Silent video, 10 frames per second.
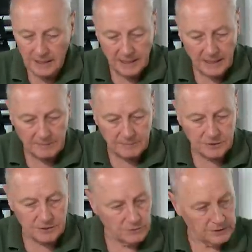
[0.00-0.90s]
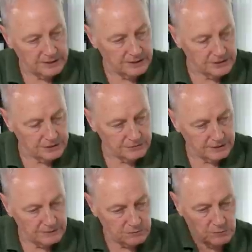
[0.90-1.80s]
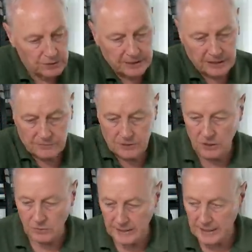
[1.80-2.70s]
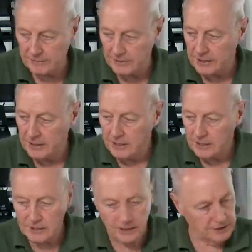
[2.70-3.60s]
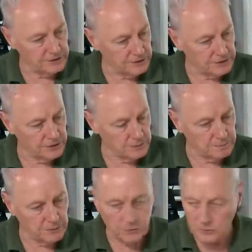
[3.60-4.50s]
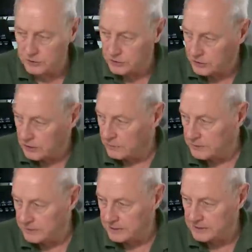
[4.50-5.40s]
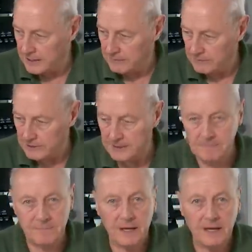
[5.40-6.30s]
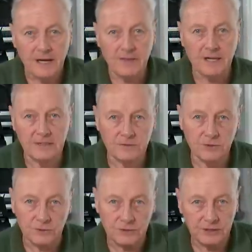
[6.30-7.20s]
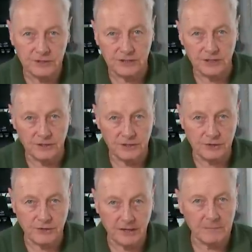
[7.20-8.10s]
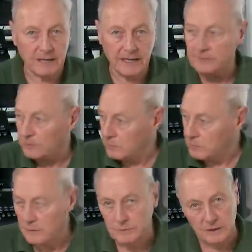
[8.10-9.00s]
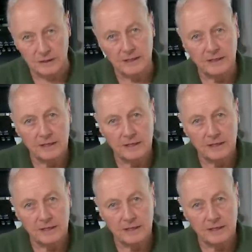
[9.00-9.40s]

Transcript: So what I need to do now is work out the whole area, cut the 2 boards to go in this area, and then of course design a track plan that will